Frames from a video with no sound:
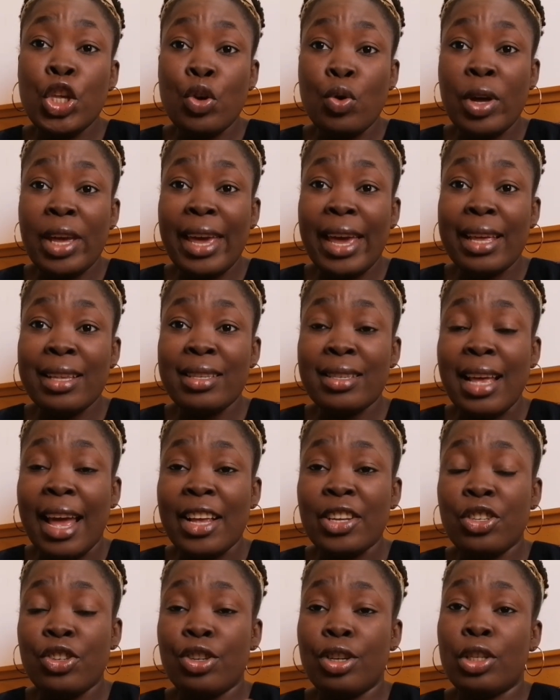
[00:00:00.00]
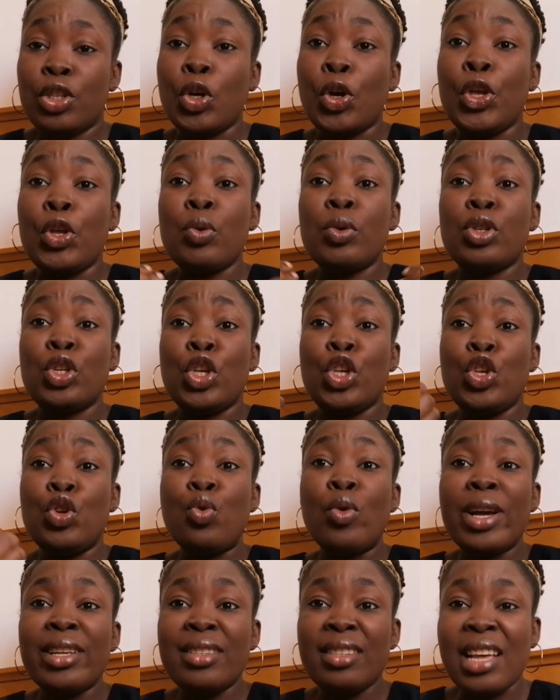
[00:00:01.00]
UK size chart or use a
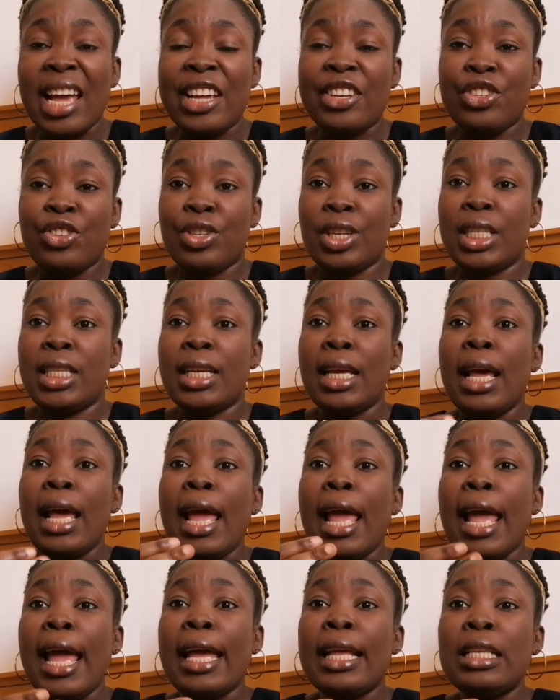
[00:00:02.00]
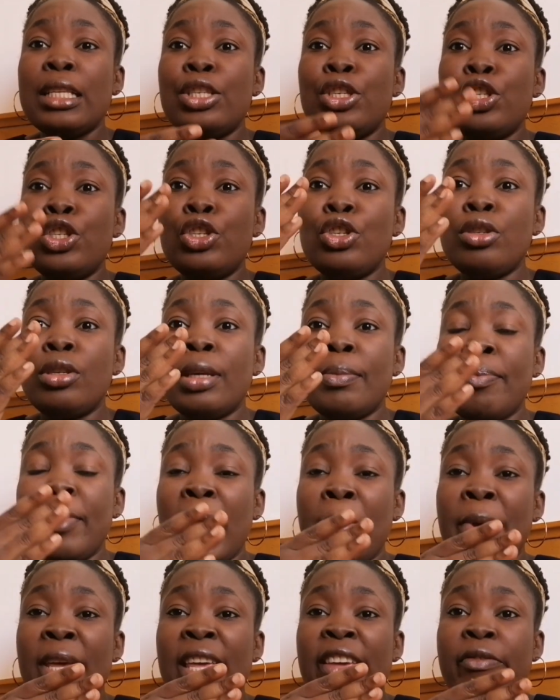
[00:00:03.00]
US size chart, and
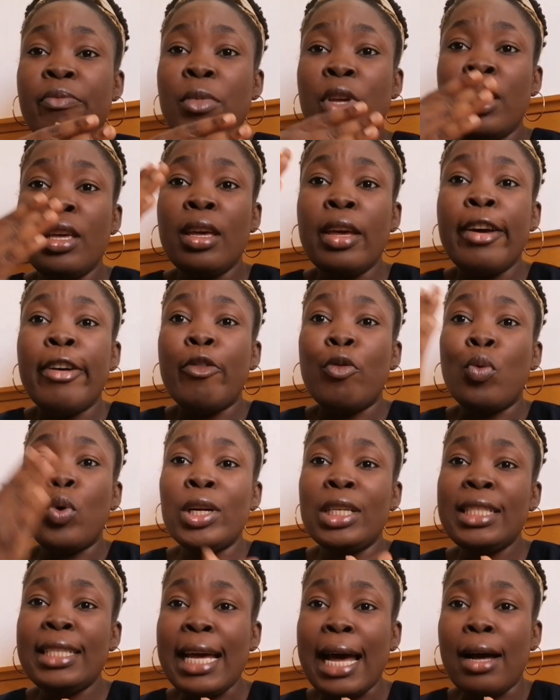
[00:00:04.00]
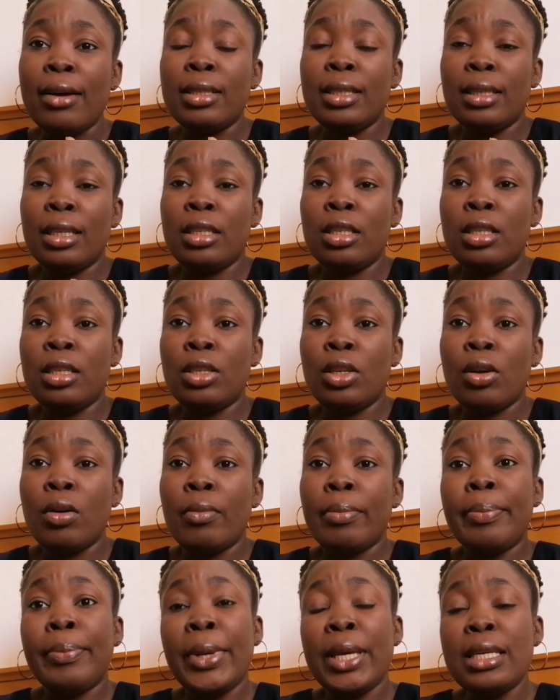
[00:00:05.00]
maybe give me 1,000
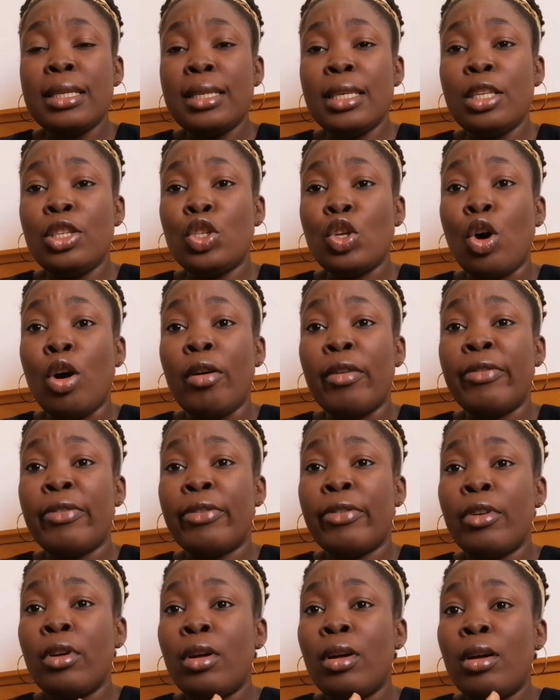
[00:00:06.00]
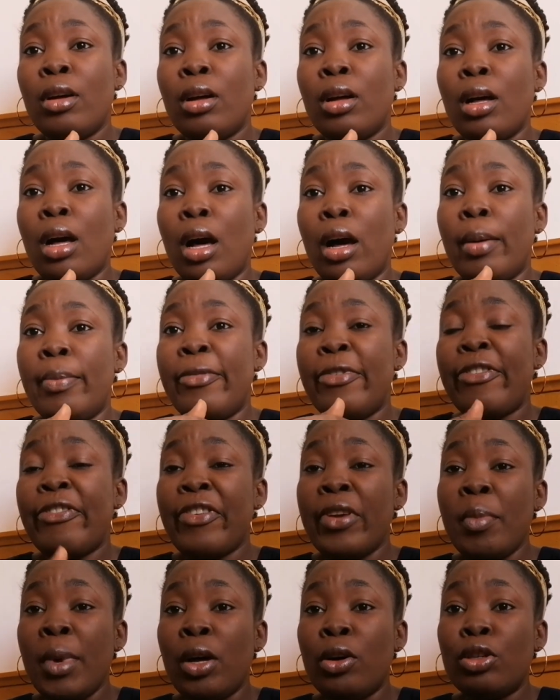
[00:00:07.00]
pieces of
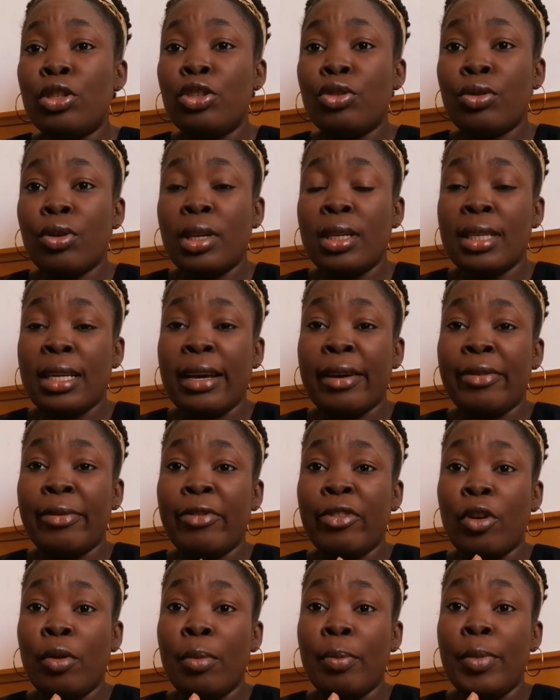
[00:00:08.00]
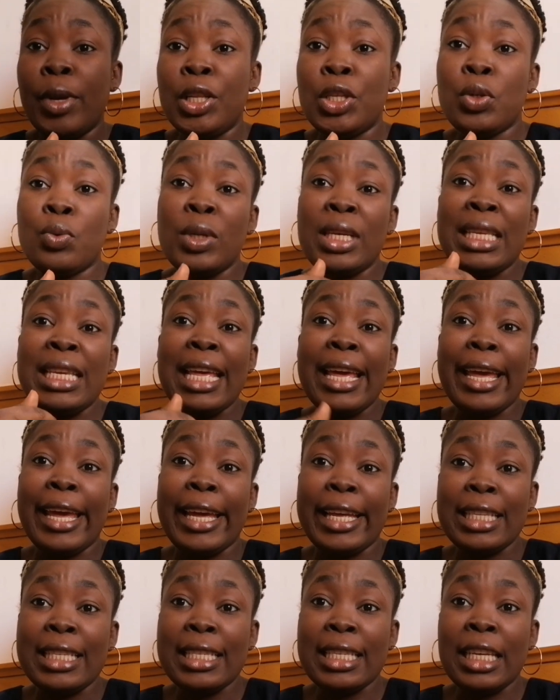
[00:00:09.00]
female's trouser from between
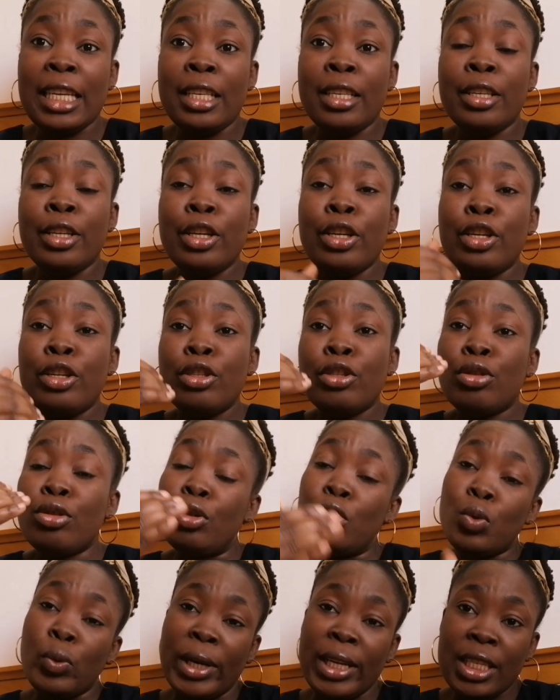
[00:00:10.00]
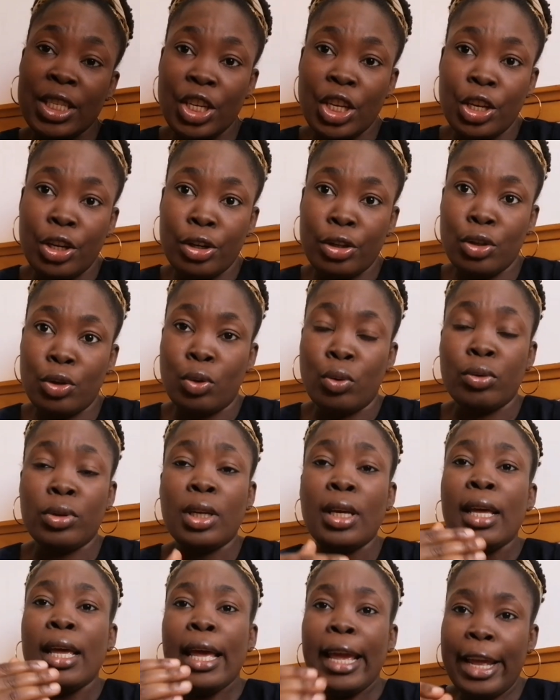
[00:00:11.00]
18 to 20 years
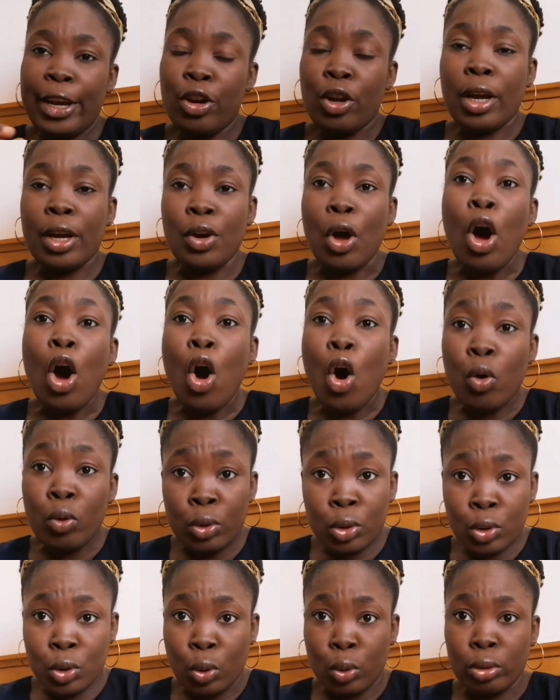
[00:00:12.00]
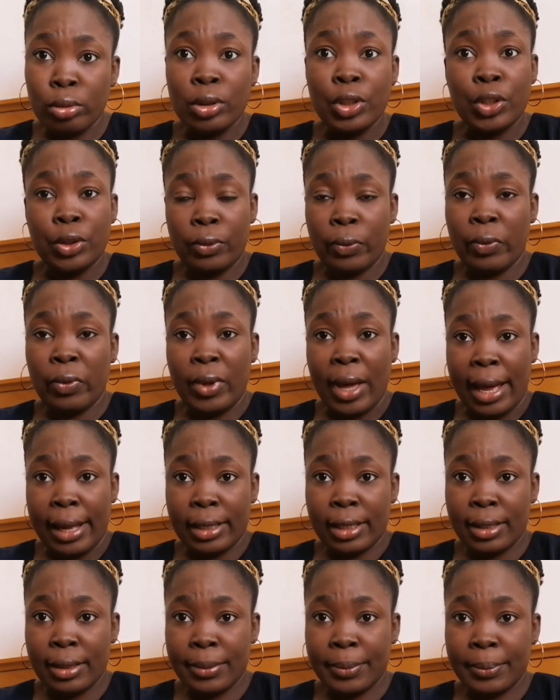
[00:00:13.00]
old, and you can also do
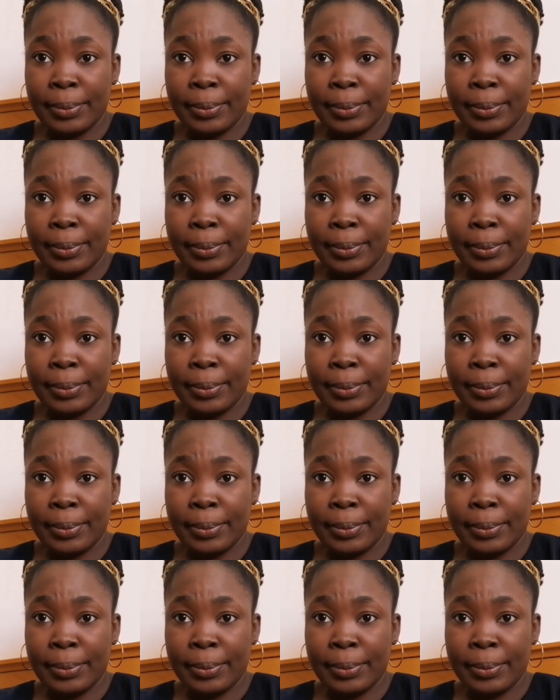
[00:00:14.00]
that.